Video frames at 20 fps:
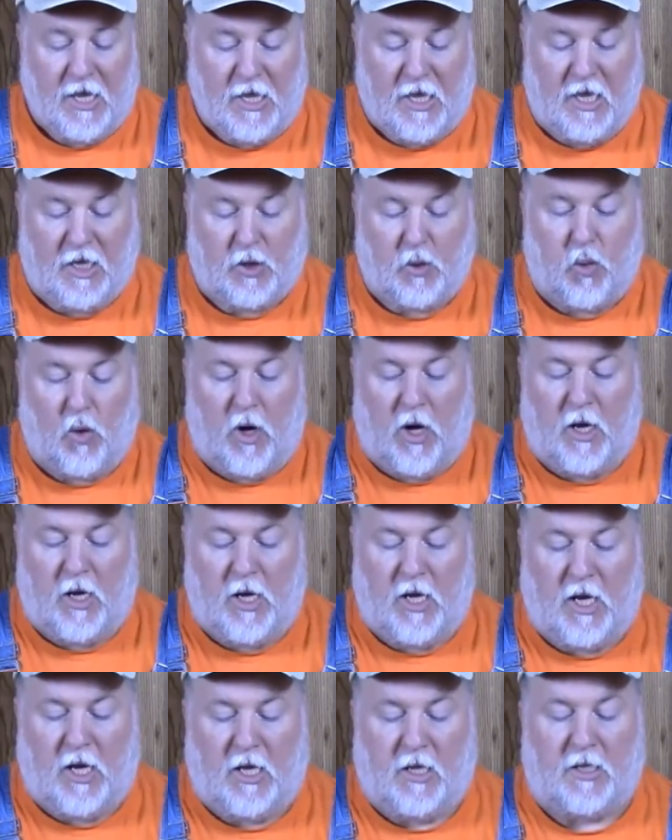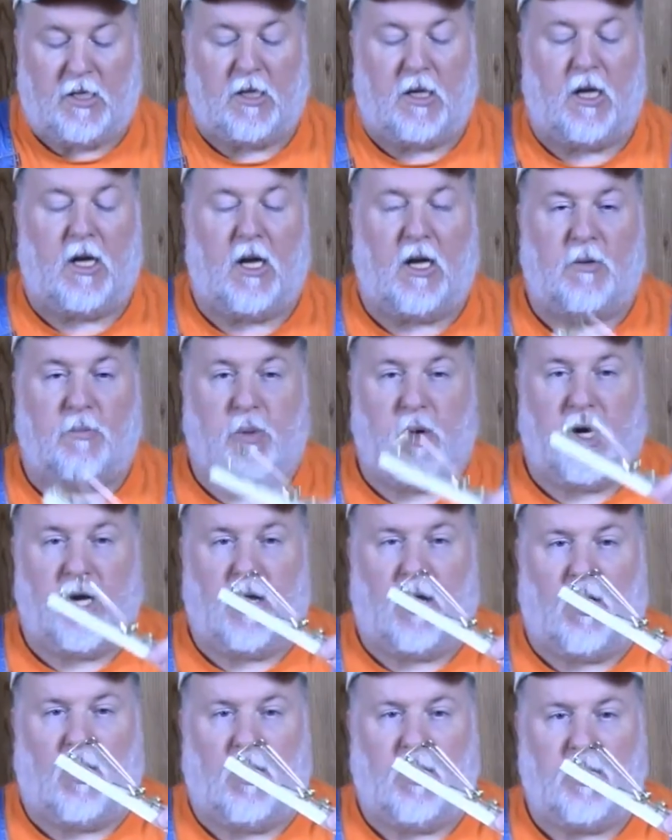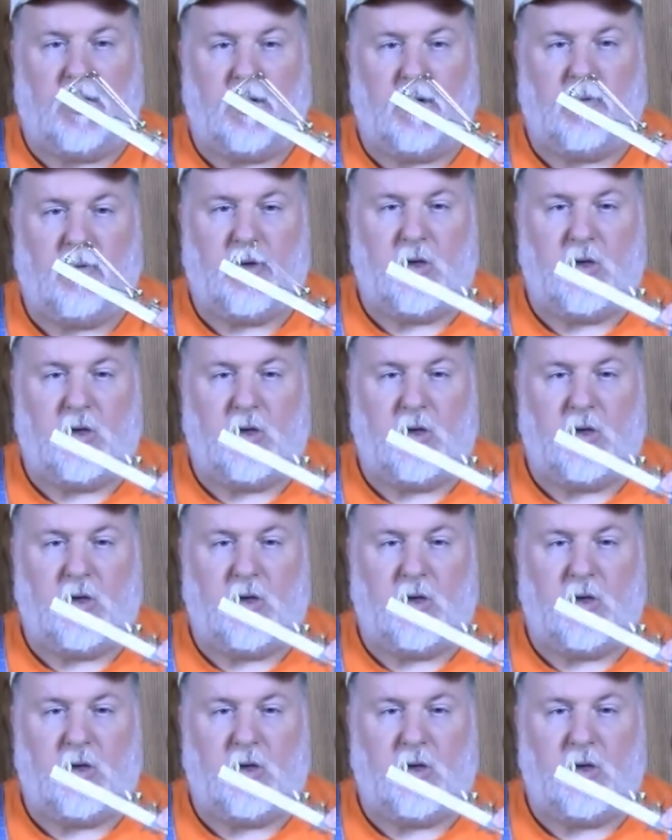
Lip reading: This one is pretty large,